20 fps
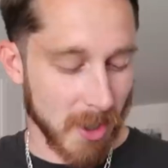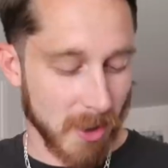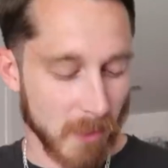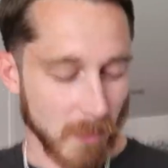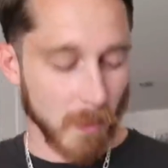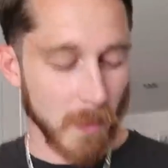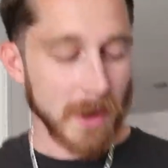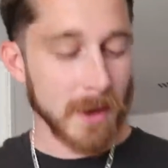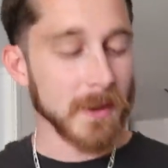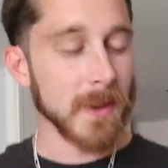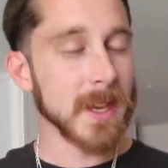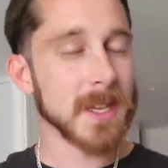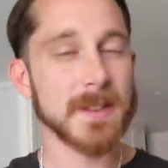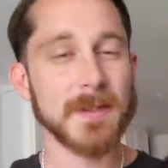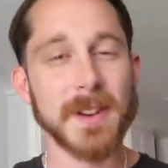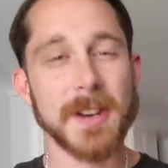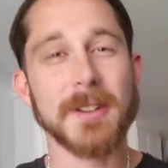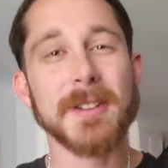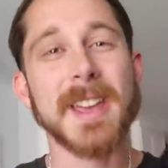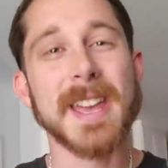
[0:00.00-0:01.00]
So, will this
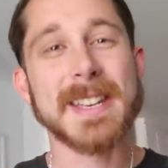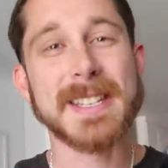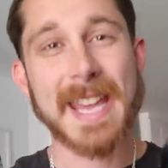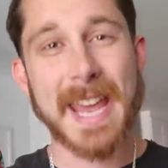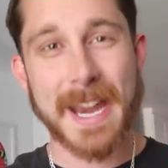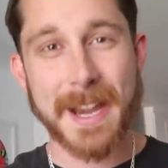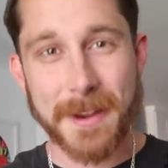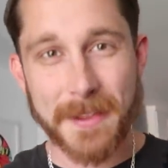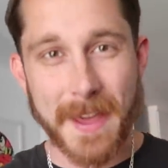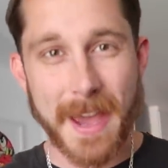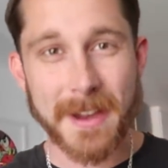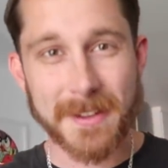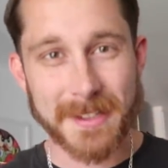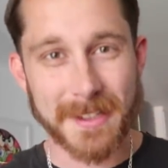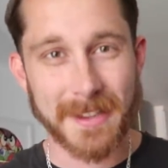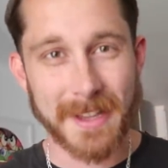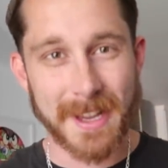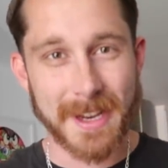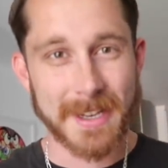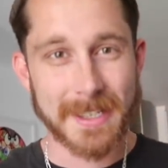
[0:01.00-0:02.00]
video get
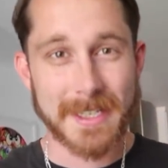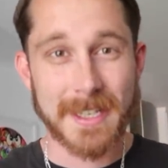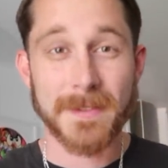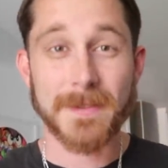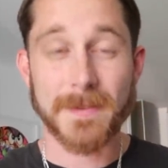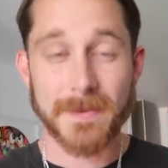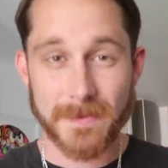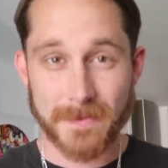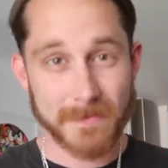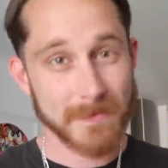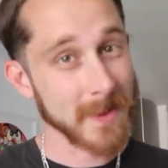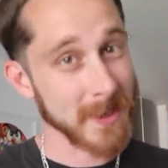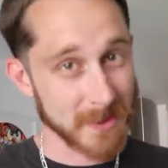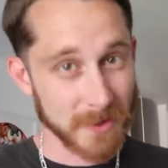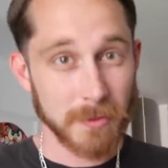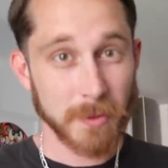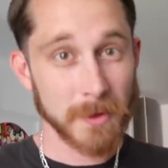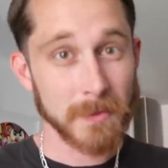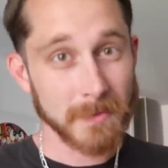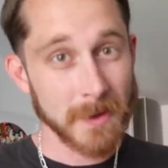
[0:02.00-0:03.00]
10,000 likes?
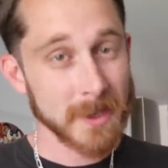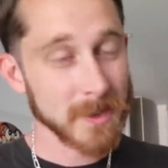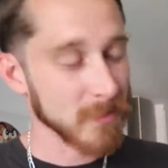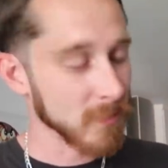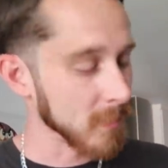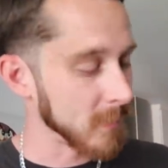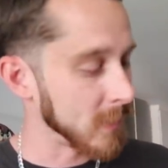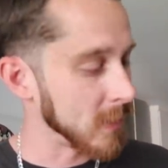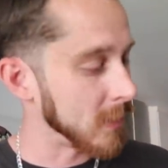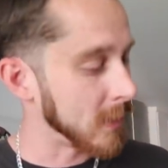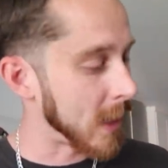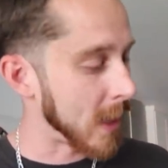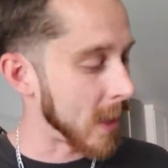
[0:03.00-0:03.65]
This will reveal a